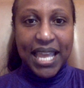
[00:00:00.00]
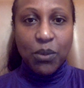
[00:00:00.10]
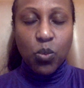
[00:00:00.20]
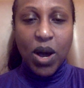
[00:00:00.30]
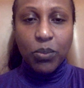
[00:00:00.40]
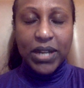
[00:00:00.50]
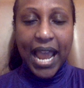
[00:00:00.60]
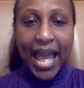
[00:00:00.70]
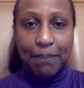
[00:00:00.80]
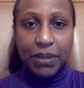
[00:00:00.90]
And what would
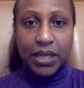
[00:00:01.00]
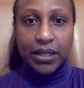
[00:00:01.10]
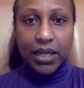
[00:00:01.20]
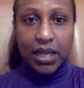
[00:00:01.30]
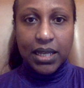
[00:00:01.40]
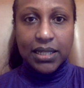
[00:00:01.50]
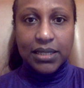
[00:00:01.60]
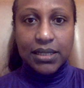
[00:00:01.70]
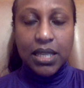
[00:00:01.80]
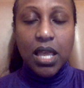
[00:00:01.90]
happen
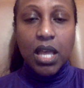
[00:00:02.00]
is,